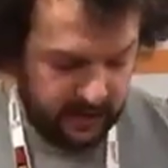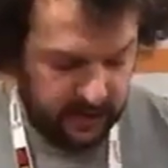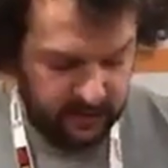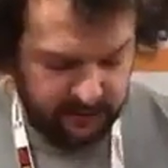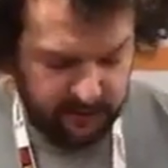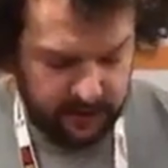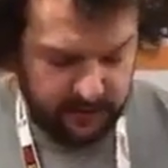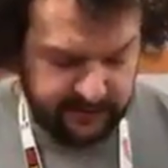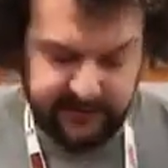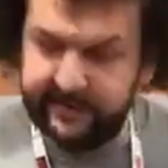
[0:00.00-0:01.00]
It looks pretty
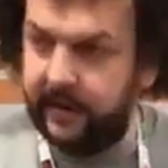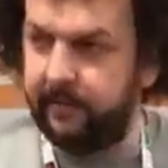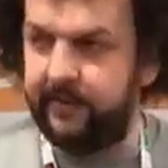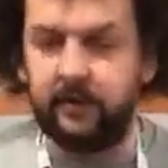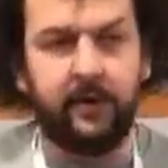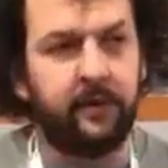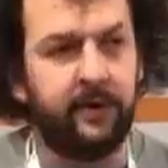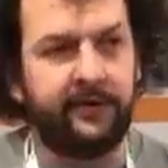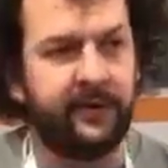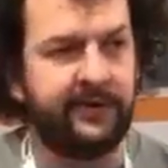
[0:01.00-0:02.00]
much the same as the
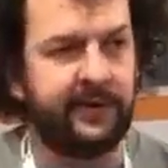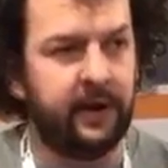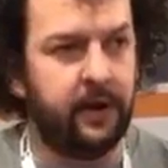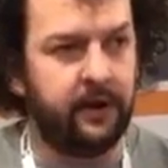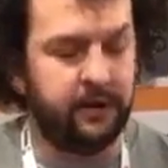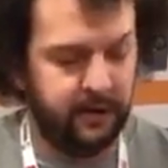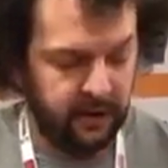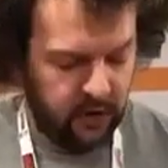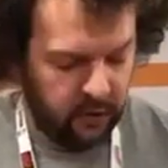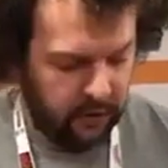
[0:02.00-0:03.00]
Quickwire switch and load,
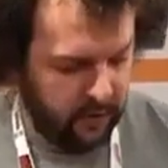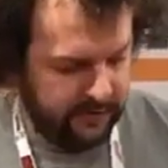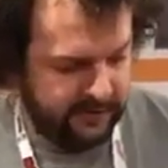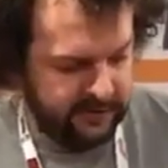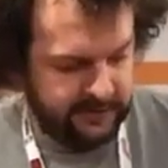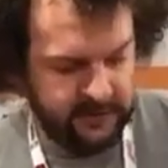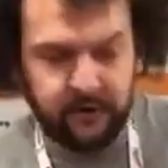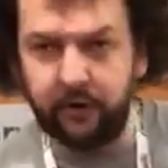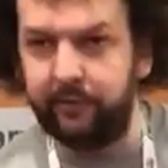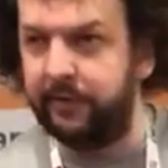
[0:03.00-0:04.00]
although it doesn't
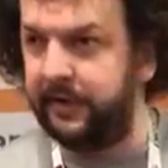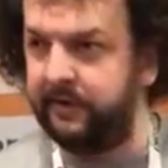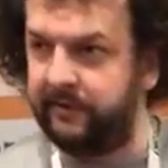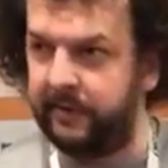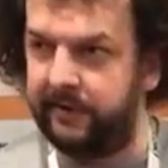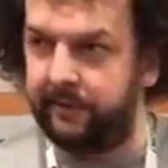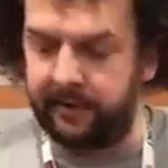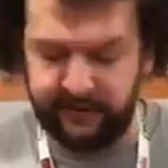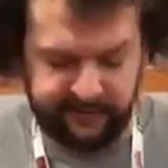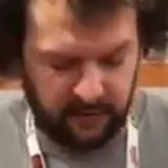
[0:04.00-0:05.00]
incorporate the switch
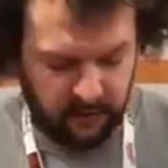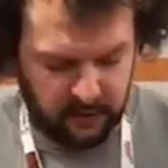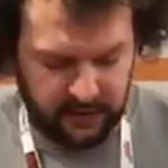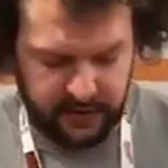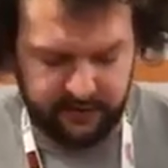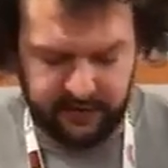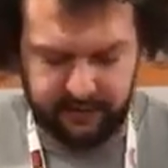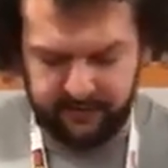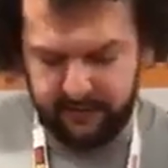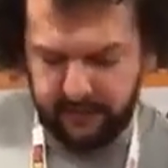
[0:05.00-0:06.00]
point. So all you need to
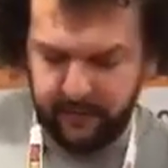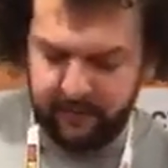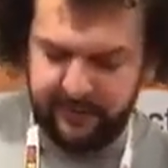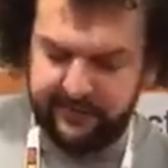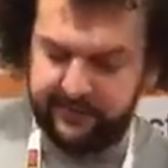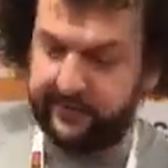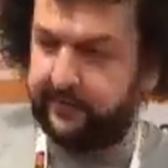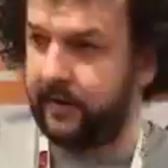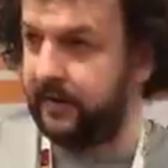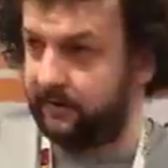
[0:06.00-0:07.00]
have to remember is it's a
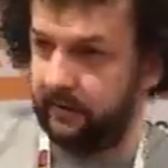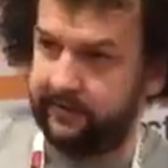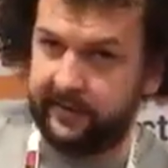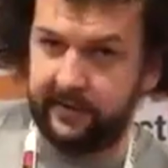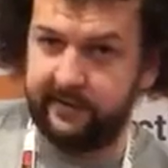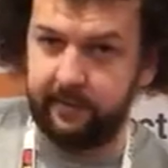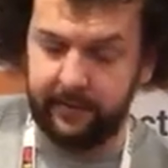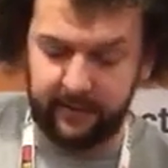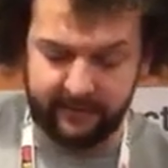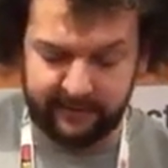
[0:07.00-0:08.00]
straight through junction
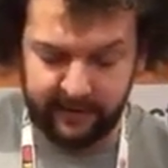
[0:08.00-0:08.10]
box.